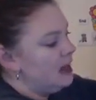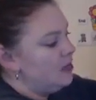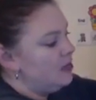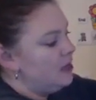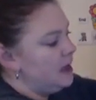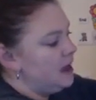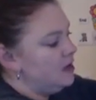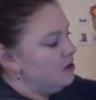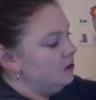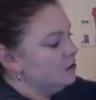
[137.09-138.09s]
and
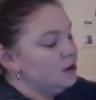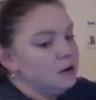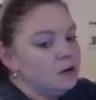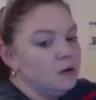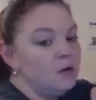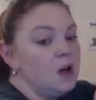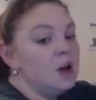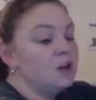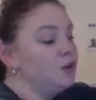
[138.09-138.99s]
then your circle,